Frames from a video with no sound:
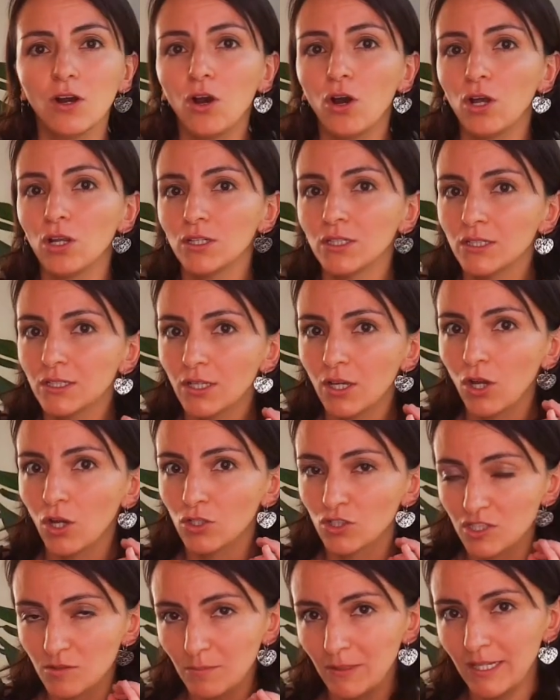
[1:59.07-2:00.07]
on,
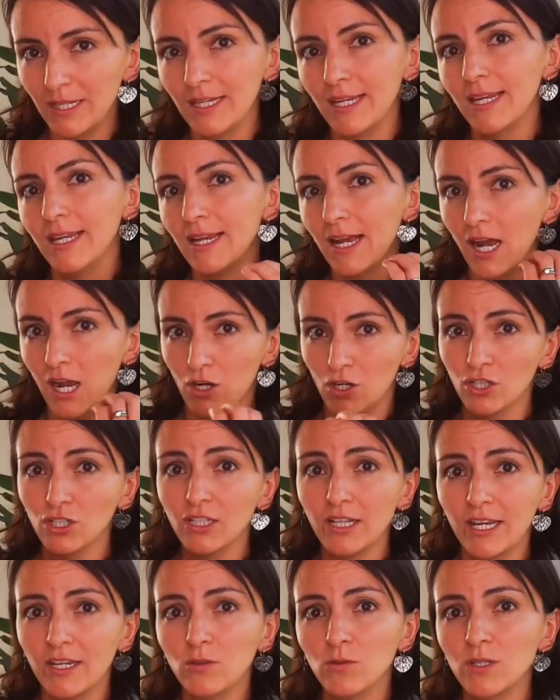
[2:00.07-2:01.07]
on speaking our
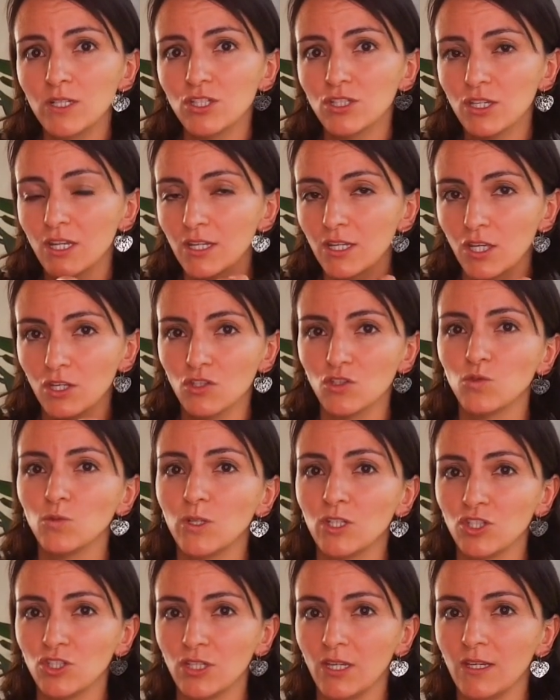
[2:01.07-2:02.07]
language and not
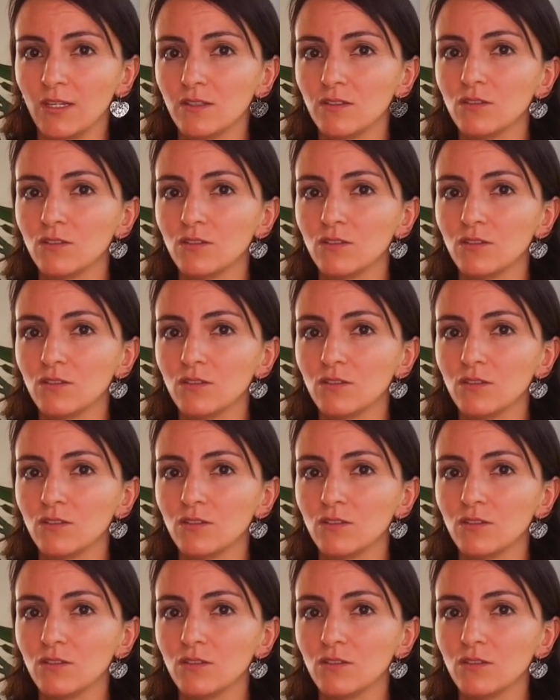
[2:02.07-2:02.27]
switching.